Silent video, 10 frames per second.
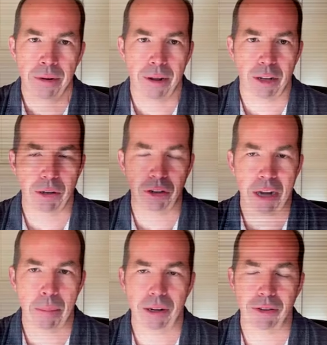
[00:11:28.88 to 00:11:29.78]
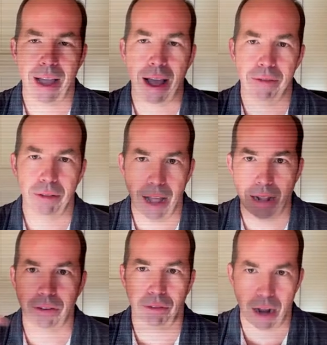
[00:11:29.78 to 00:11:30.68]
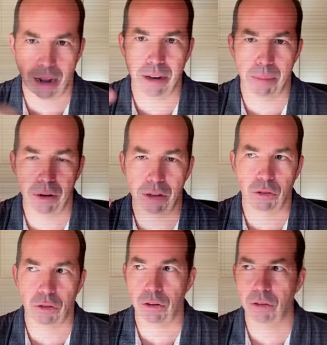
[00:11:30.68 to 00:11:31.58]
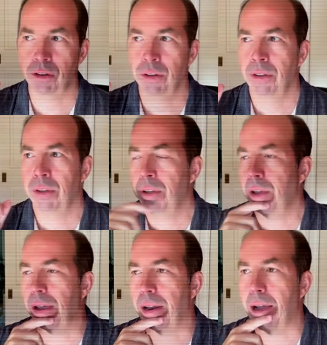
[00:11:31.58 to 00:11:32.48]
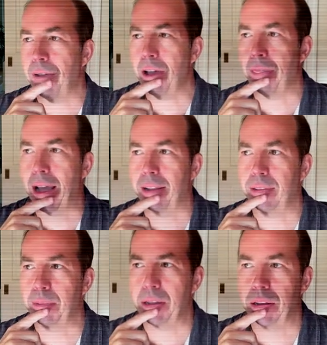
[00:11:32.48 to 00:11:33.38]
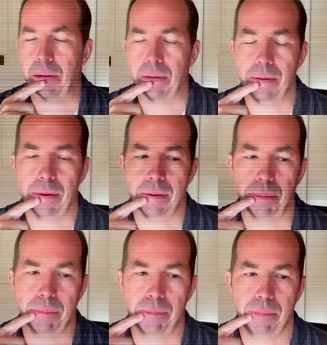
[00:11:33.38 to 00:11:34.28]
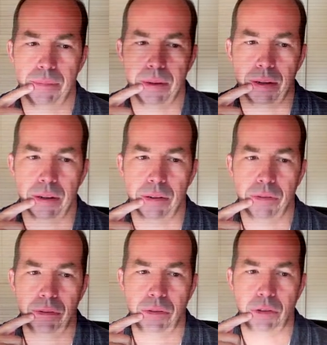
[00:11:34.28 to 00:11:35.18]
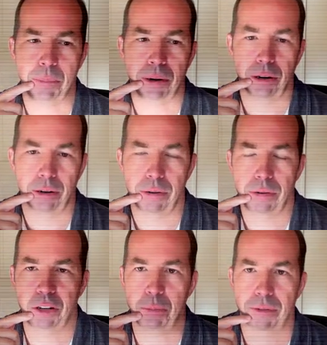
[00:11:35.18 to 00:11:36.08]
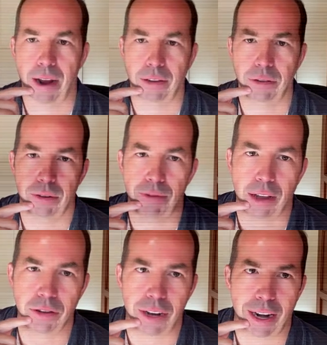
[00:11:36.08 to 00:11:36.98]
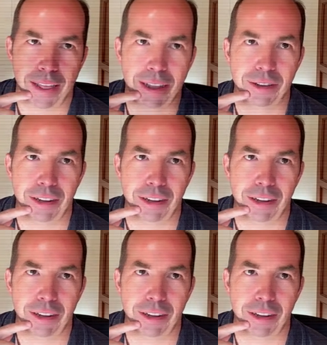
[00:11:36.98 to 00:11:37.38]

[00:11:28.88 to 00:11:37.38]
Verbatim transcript: especially companies that have lots of content producers and i found that to be um, uh, super super fast, fascinating i think it's